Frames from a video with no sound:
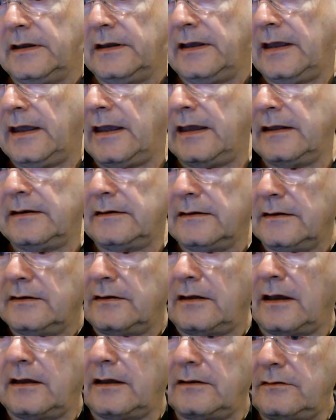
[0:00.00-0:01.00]
And
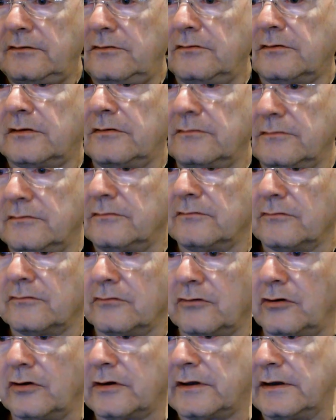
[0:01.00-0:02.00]
you can
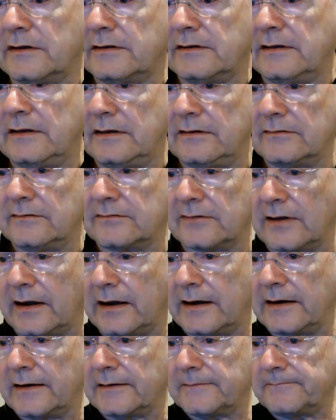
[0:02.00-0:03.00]
look at these.
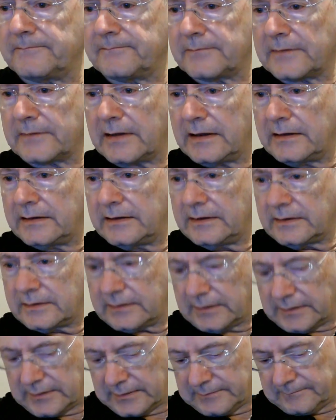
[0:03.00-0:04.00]
I think
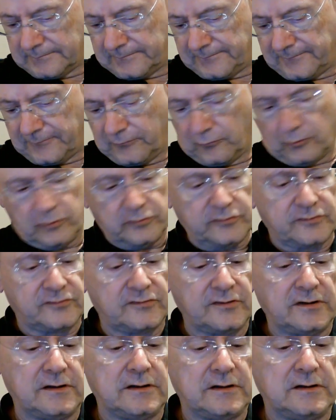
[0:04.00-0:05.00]

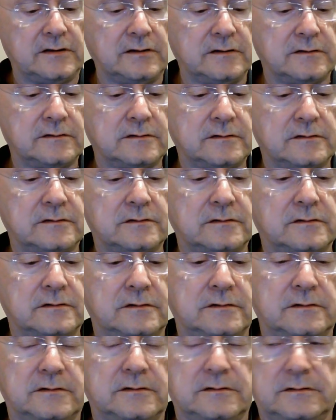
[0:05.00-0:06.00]
4C
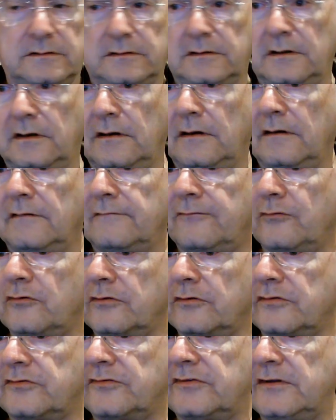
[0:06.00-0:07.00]

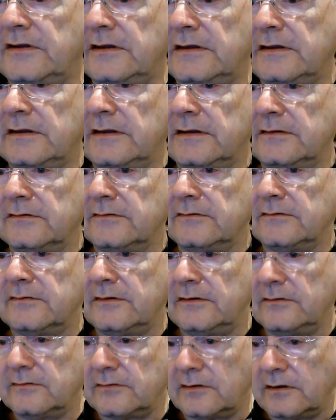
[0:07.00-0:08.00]

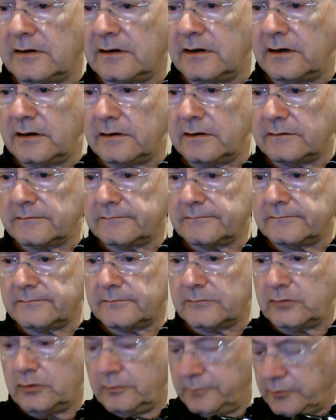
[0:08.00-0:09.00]
is a
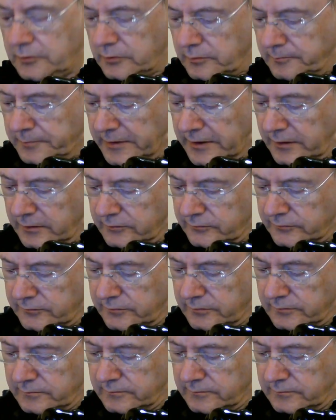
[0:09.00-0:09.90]
tubular bells.